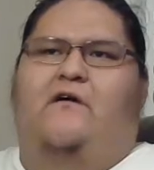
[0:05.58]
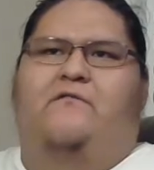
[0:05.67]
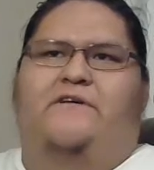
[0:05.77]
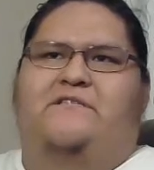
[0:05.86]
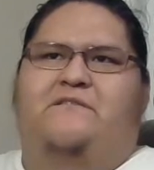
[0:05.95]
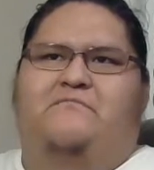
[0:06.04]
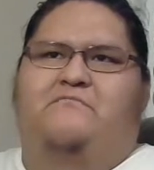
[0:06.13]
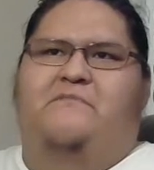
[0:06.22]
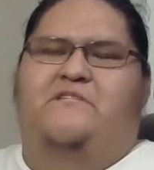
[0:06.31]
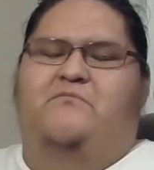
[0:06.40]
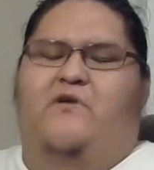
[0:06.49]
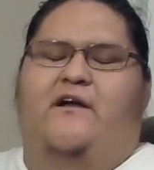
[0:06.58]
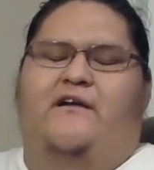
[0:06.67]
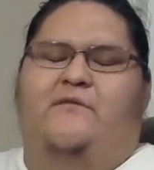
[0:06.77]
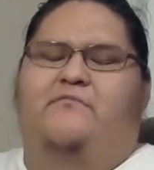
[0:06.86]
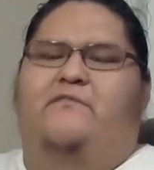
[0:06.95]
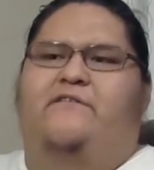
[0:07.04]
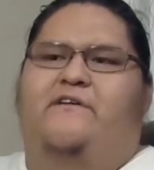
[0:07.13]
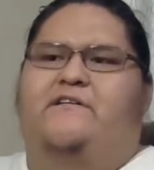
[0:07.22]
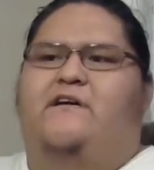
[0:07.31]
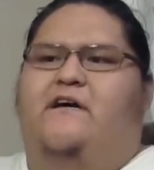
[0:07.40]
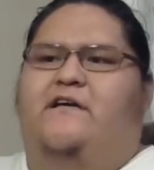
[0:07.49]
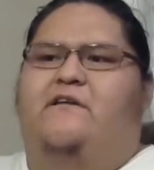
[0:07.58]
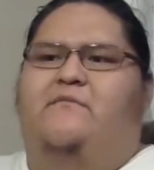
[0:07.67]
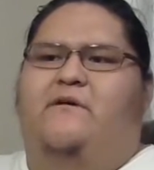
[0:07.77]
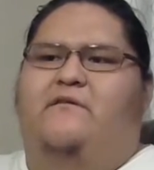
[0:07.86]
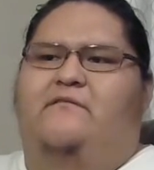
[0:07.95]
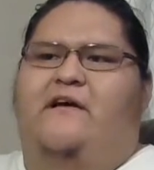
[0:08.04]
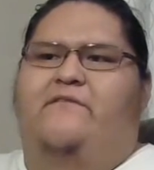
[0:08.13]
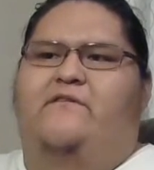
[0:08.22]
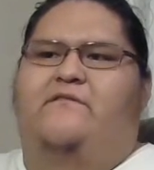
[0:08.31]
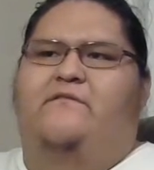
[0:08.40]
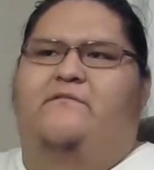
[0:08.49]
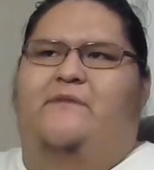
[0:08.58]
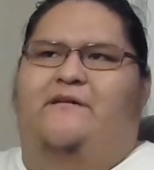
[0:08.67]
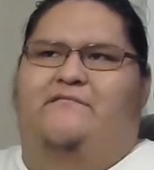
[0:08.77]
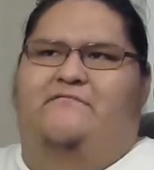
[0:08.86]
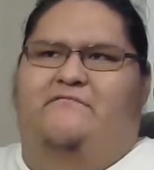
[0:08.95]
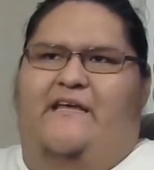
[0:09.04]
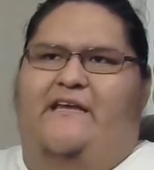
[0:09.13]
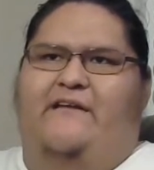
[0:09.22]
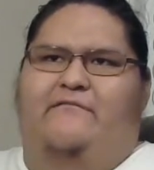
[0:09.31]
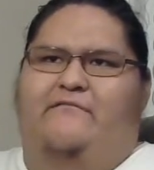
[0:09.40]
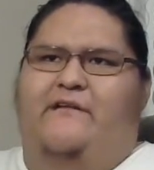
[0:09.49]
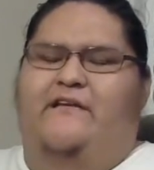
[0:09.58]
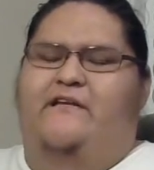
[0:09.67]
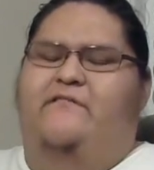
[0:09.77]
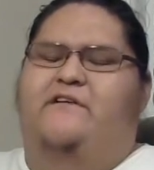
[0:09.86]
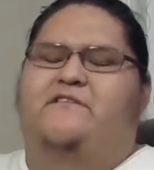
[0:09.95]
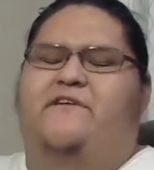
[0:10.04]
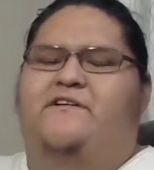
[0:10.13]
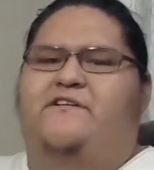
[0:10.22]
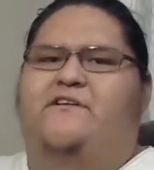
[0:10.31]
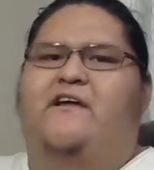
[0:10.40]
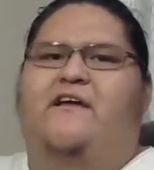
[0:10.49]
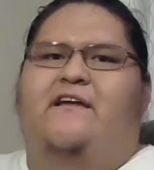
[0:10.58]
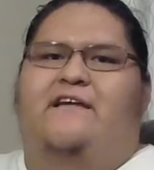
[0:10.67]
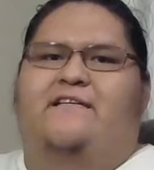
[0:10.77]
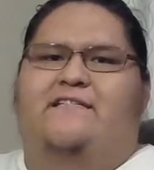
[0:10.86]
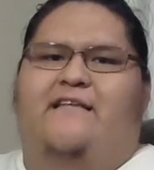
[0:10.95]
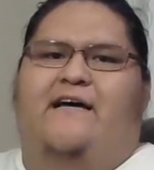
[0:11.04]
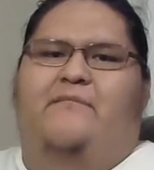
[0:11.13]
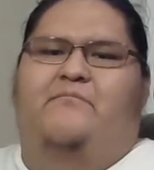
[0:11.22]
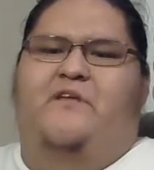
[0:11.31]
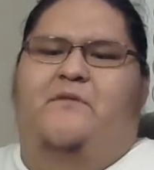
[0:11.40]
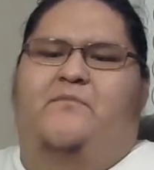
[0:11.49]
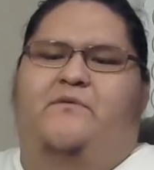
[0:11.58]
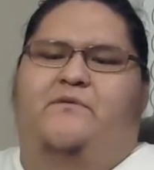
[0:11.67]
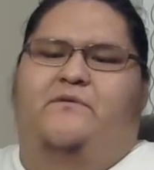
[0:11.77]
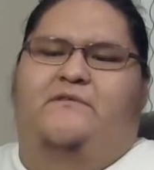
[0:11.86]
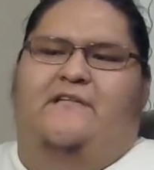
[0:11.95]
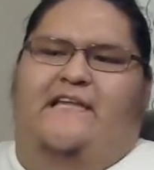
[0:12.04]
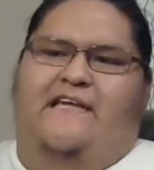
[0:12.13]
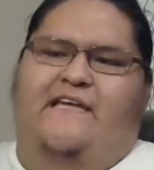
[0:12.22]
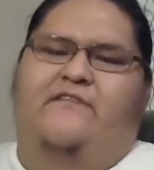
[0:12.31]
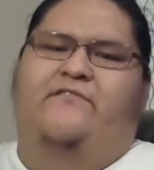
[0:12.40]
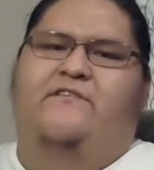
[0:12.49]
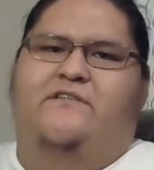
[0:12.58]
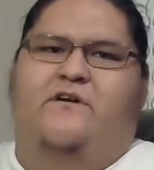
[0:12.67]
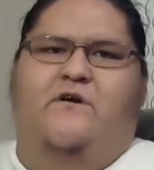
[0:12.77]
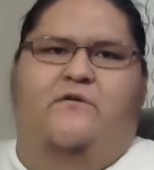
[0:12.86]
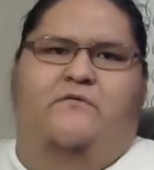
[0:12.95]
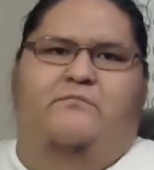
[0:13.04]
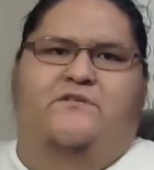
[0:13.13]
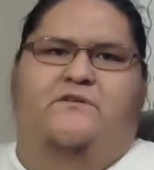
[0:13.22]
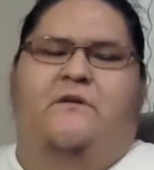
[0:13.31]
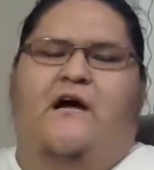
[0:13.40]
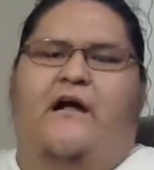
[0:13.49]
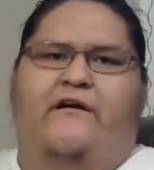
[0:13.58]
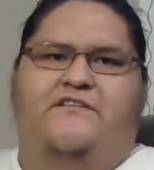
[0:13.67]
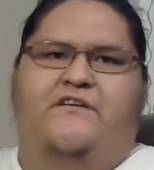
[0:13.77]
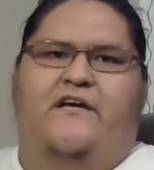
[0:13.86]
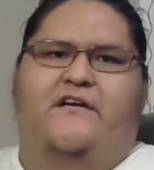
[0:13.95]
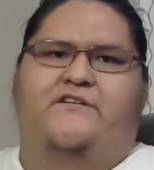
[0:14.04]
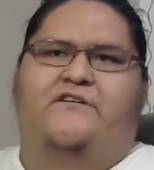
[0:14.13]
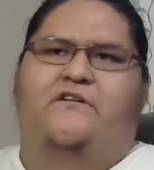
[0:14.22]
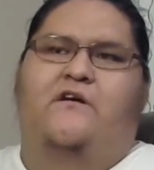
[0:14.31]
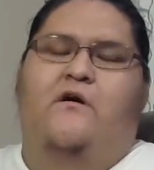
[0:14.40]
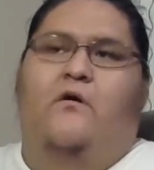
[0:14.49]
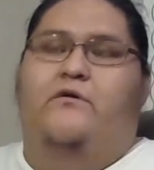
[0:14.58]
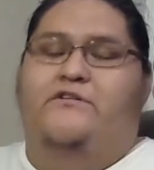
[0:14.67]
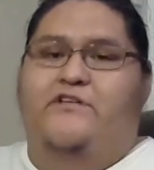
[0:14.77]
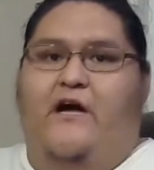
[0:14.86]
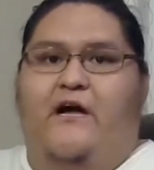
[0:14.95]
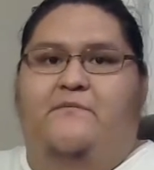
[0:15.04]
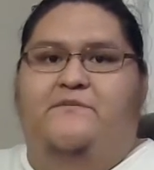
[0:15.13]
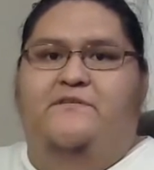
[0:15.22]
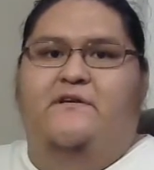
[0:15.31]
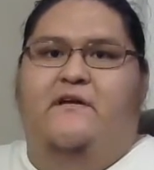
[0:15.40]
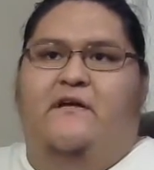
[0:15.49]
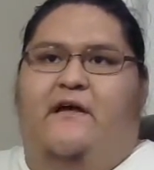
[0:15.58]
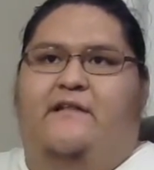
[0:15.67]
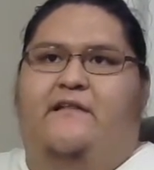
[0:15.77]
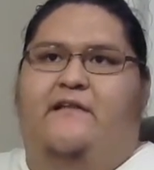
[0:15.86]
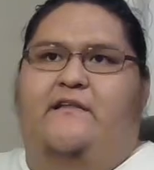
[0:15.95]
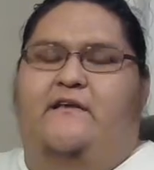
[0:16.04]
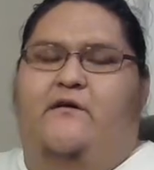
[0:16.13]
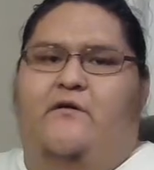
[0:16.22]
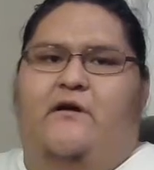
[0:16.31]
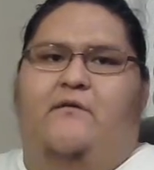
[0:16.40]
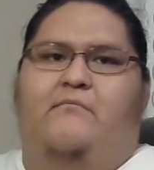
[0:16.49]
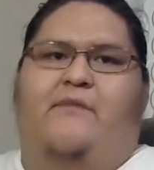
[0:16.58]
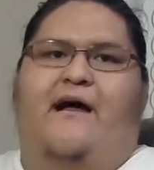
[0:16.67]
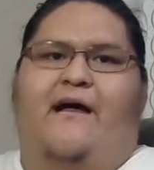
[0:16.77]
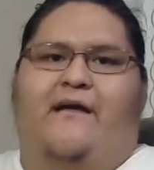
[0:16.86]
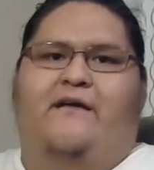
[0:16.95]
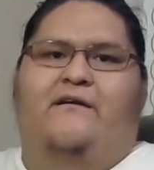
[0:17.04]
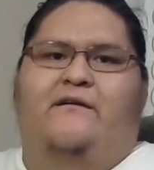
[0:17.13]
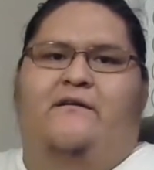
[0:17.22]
always is brought up whenever you're talking about Navajo, about any Indian reservation, is that people leave to go pursue higher education or jobs, and then they don't come back.